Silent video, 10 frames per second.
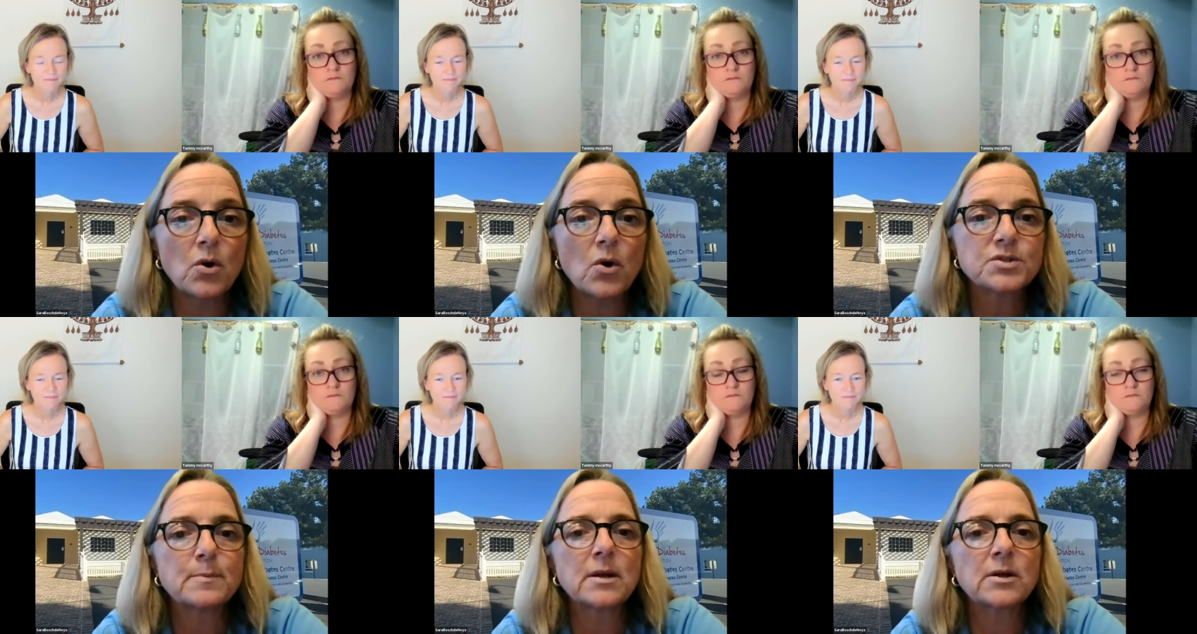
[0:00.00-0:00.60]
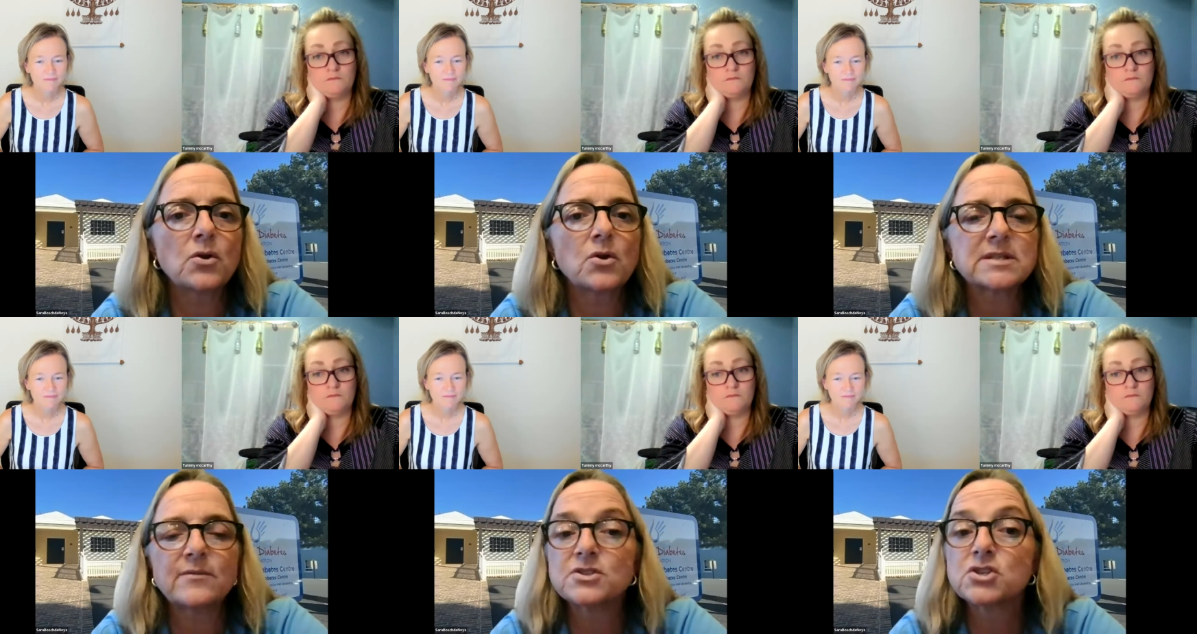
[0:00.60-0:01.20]
Speaker 1: will cause the blood glucose
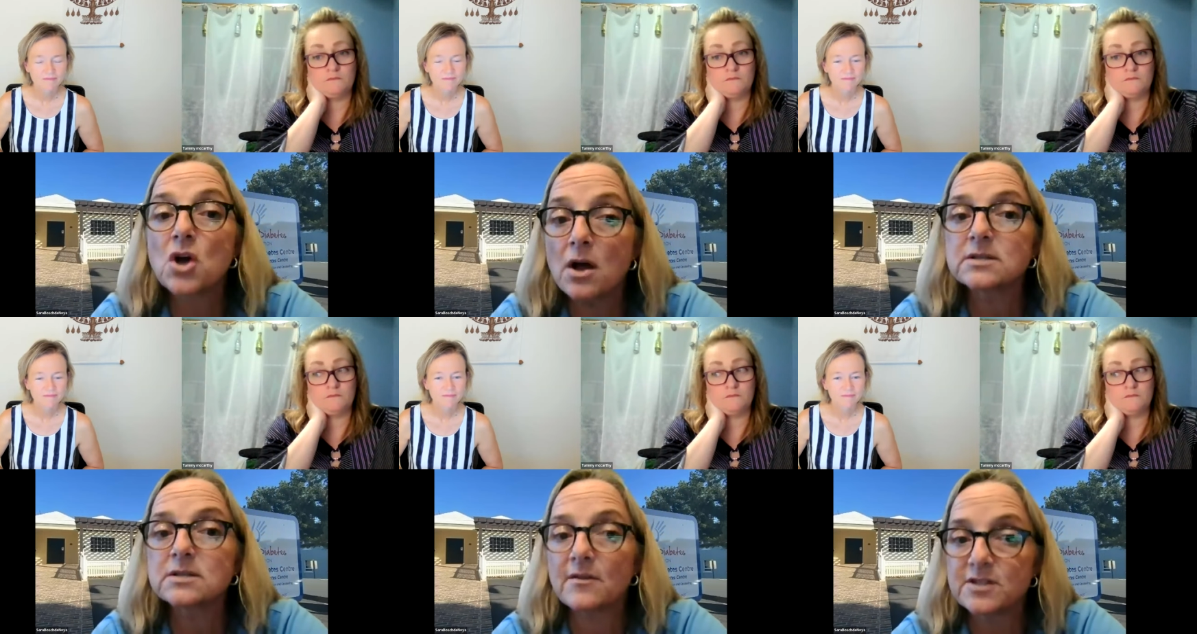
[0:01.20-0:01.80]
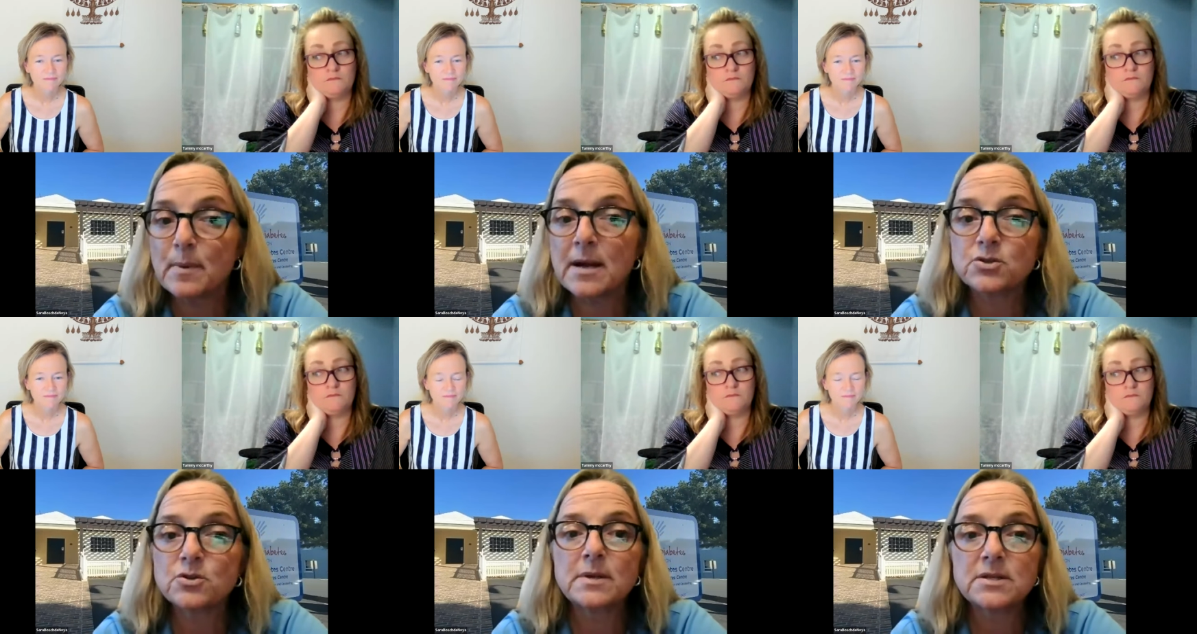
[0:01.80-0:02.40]
levels not to have spiked
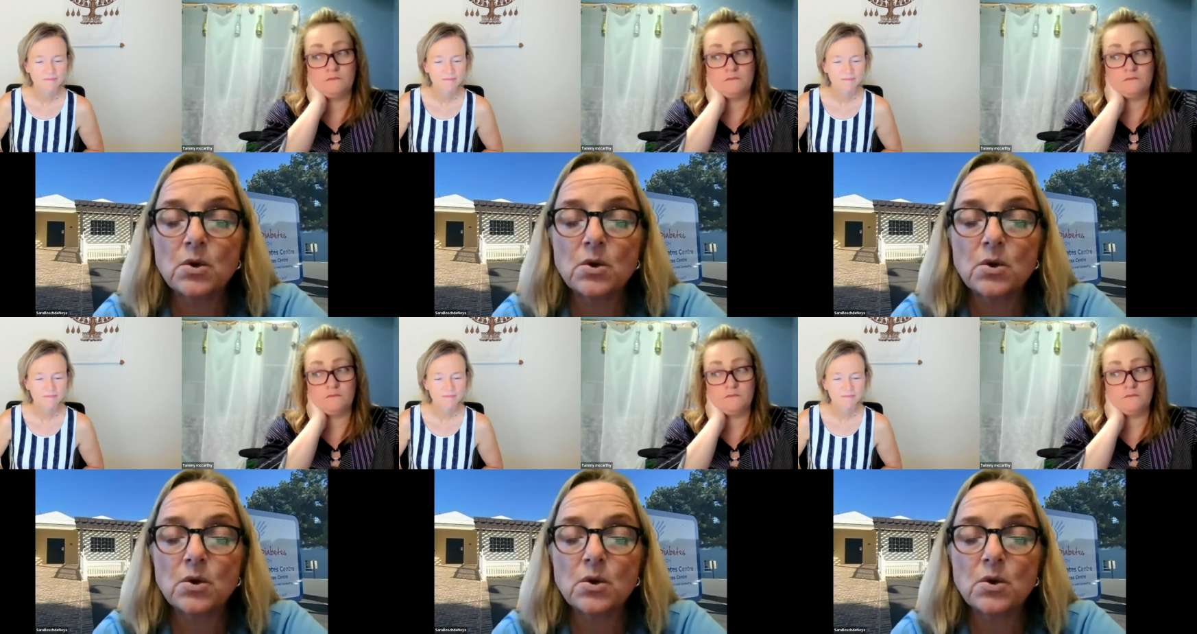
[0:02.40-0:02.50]
or been